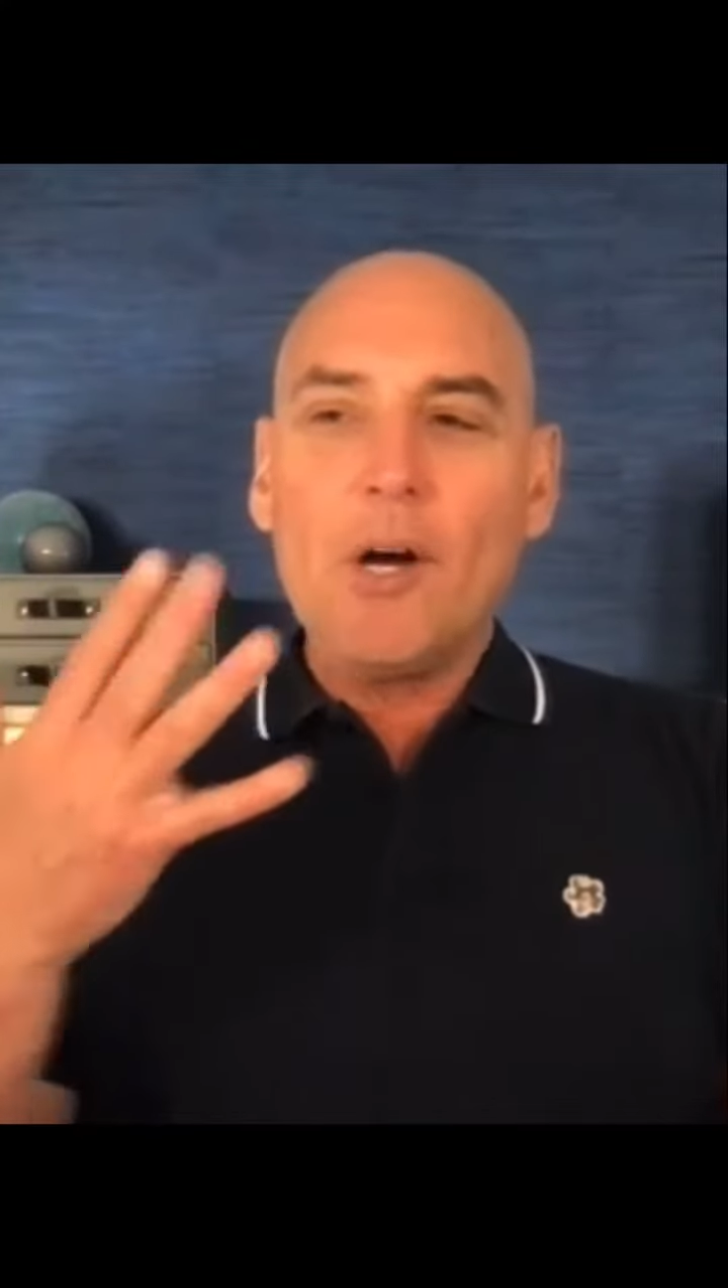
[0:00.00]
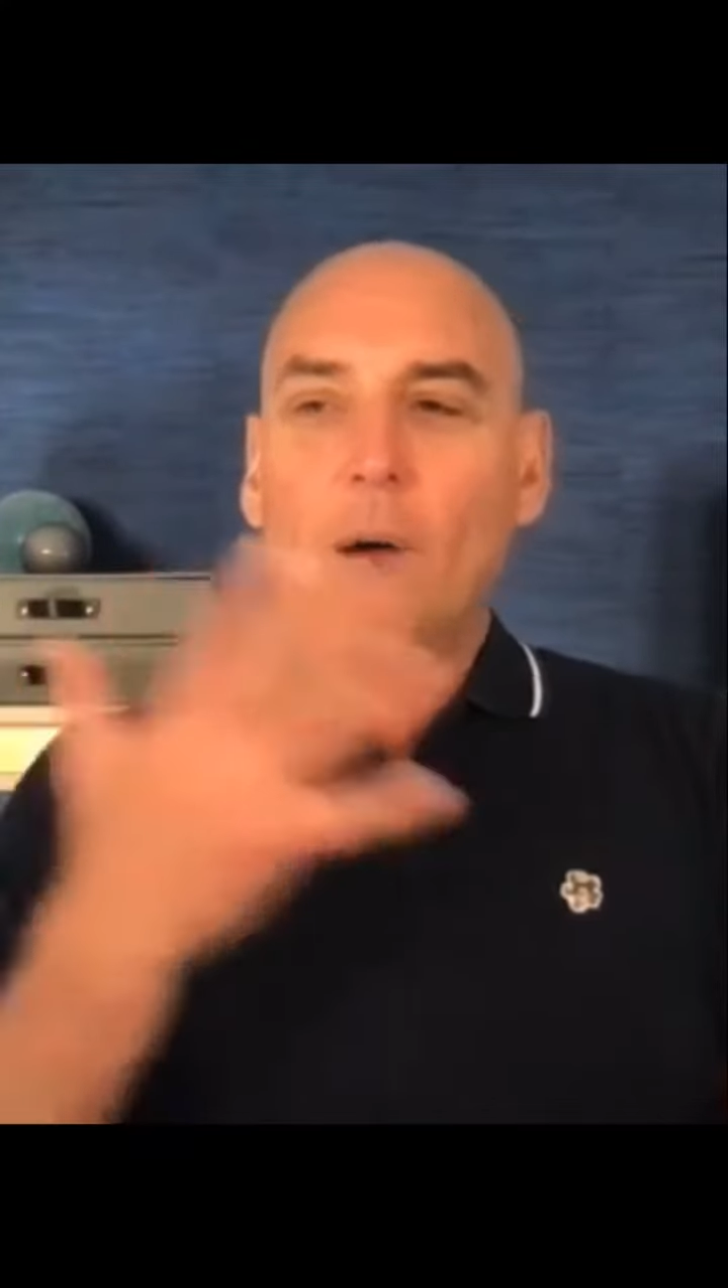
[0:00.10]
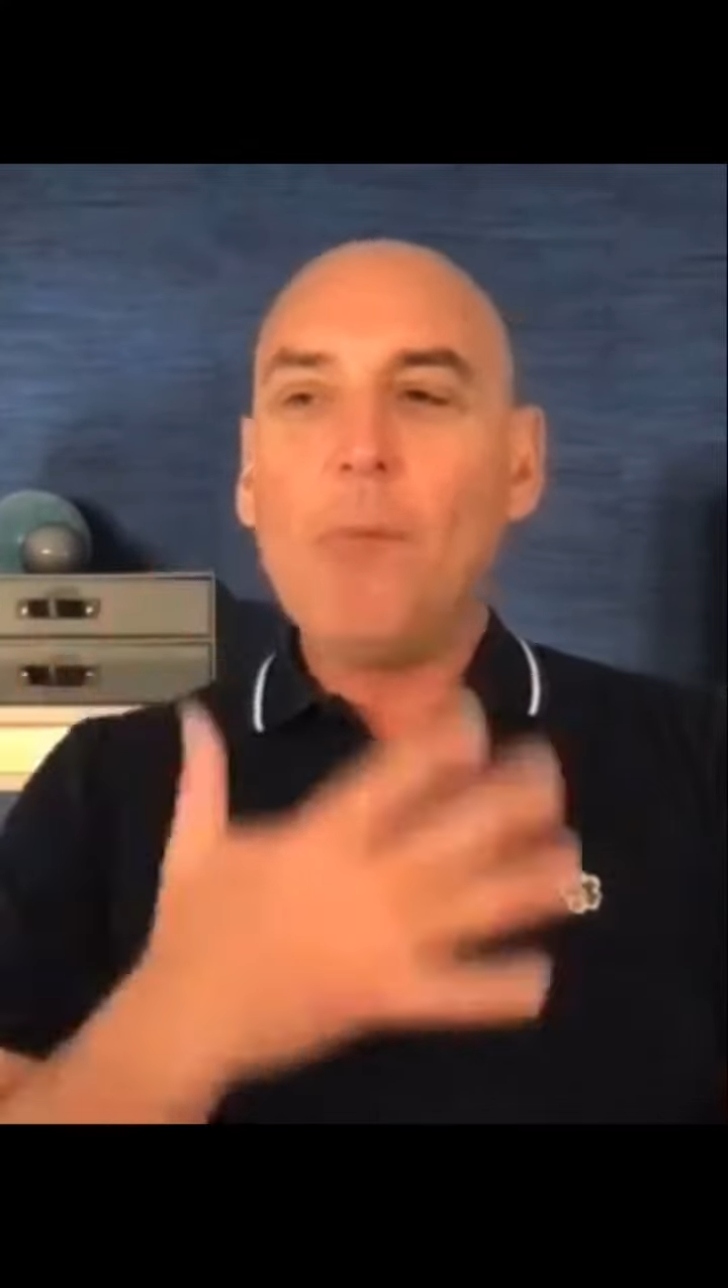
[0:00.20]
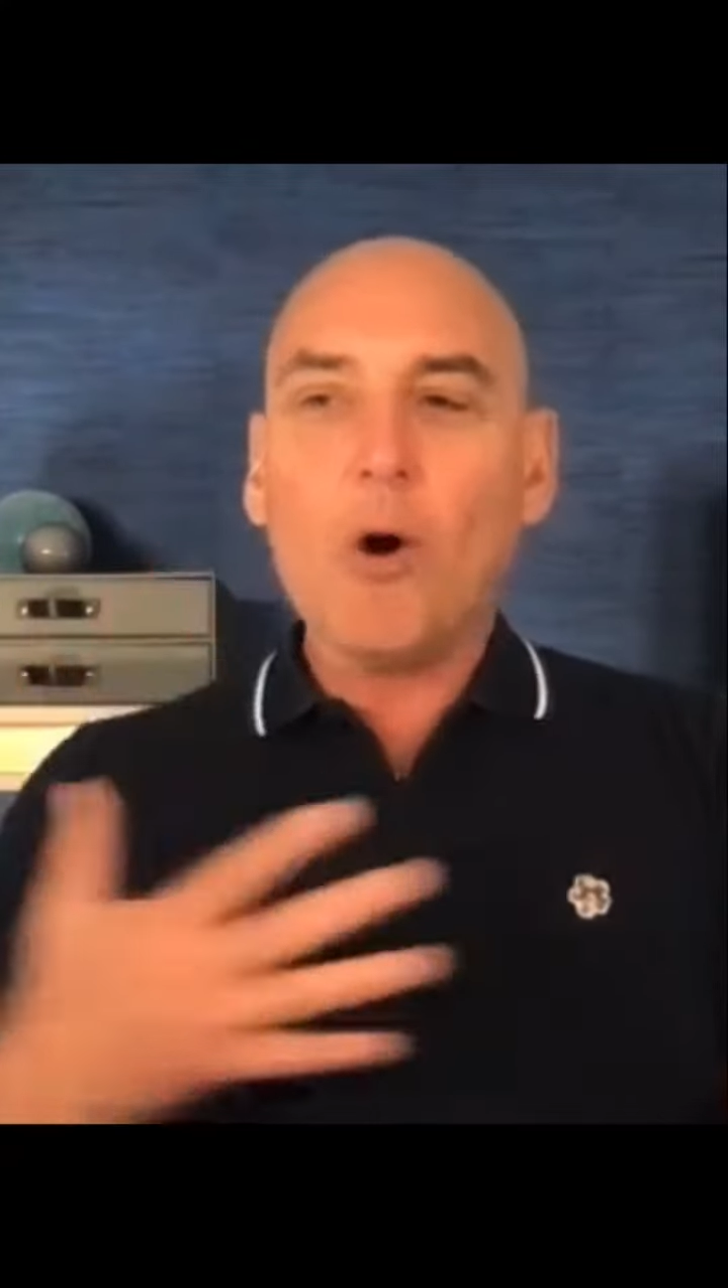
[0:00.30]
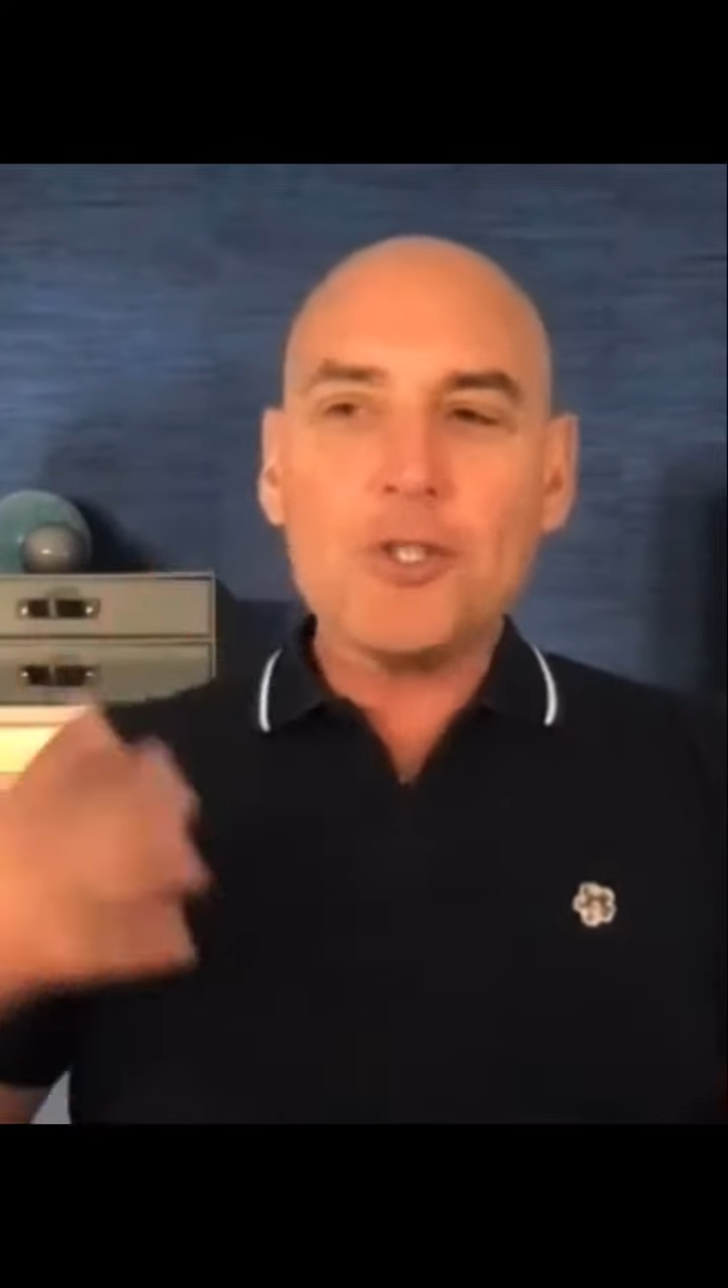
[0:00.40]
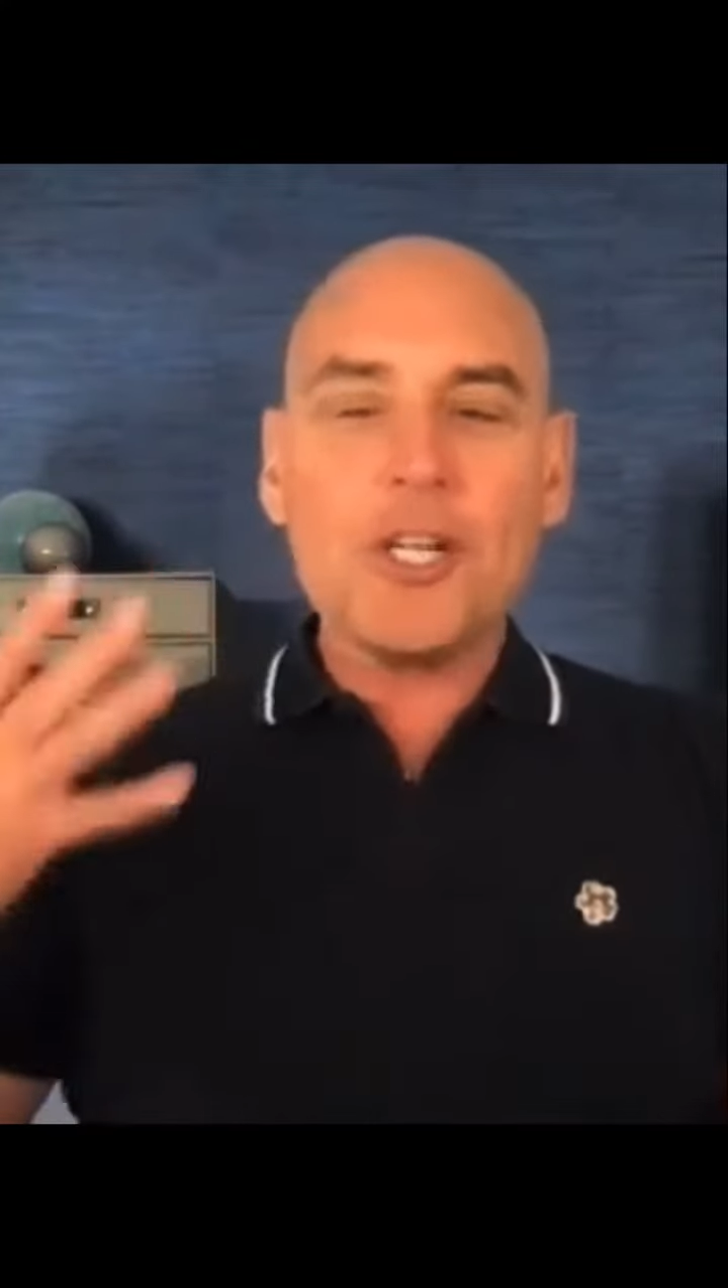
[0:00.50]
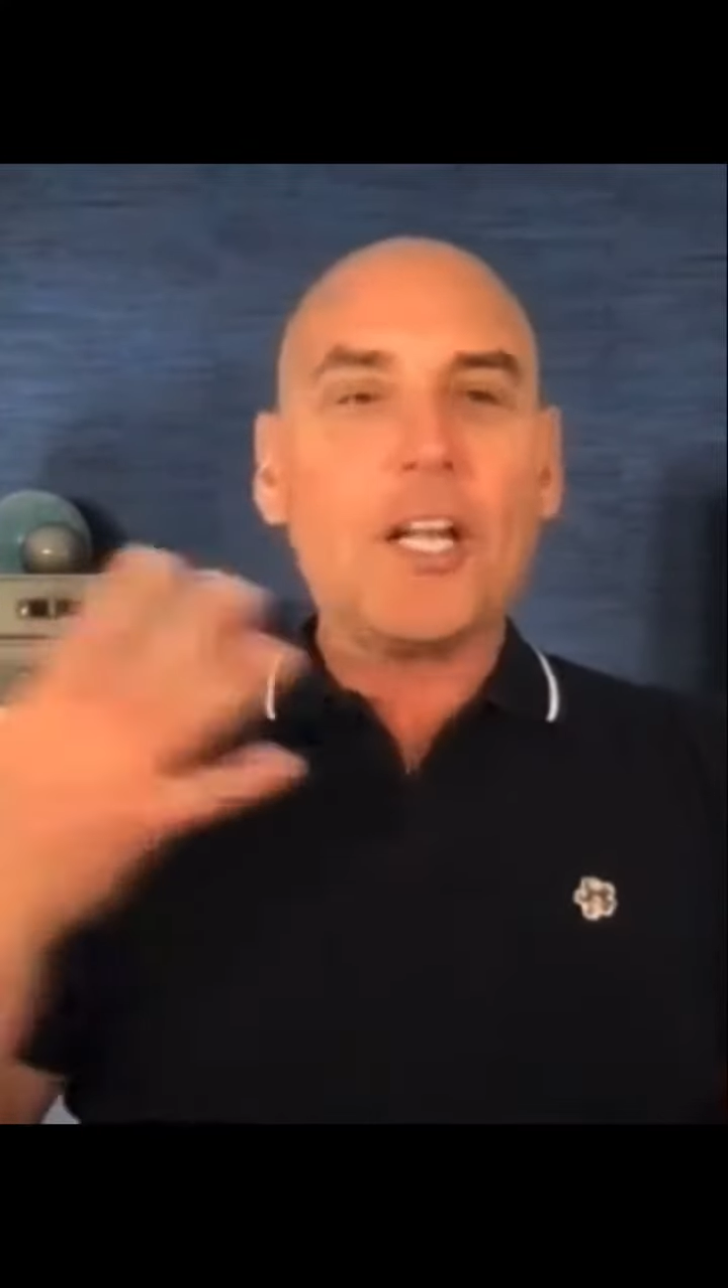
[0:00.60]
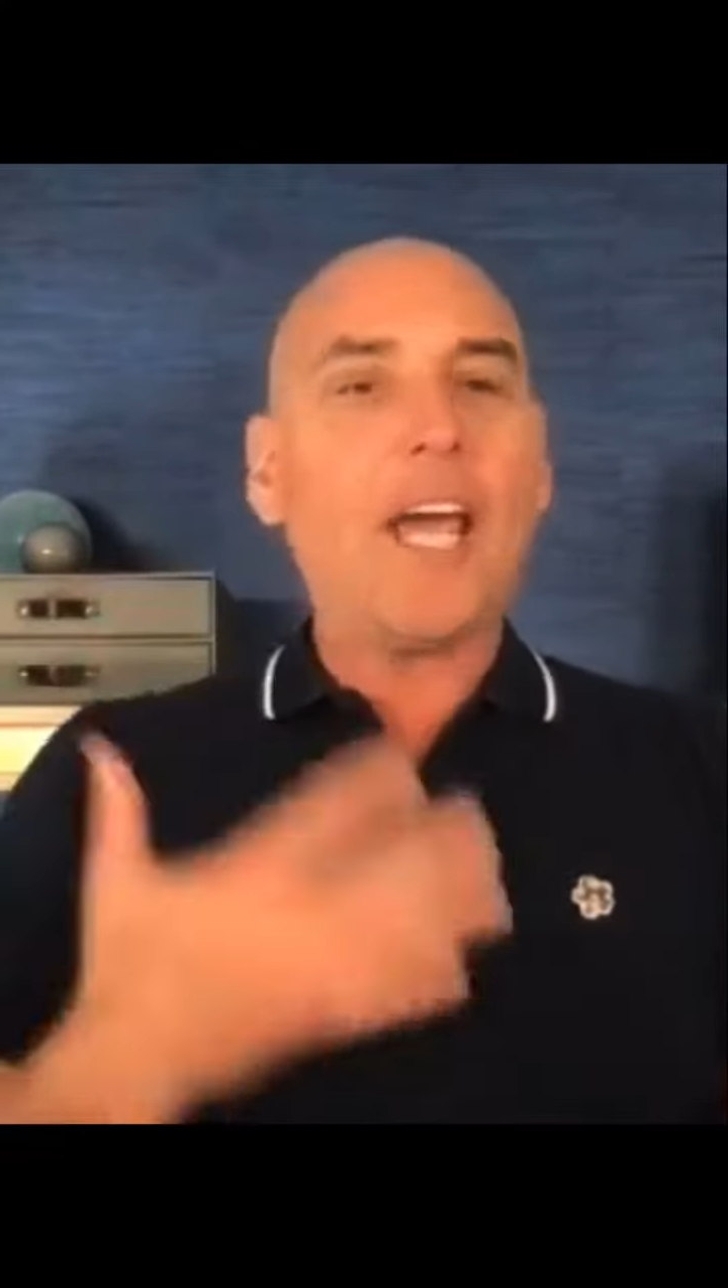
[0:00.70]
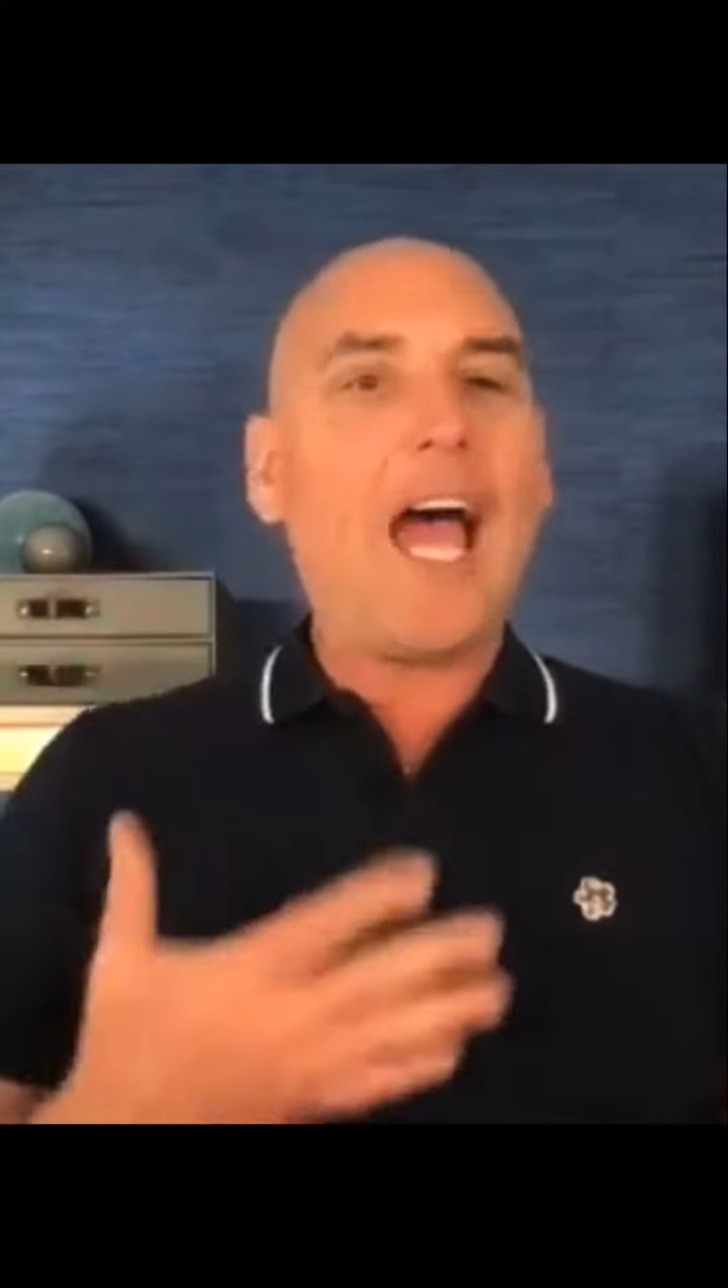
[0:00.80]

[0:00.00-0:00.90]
emotionally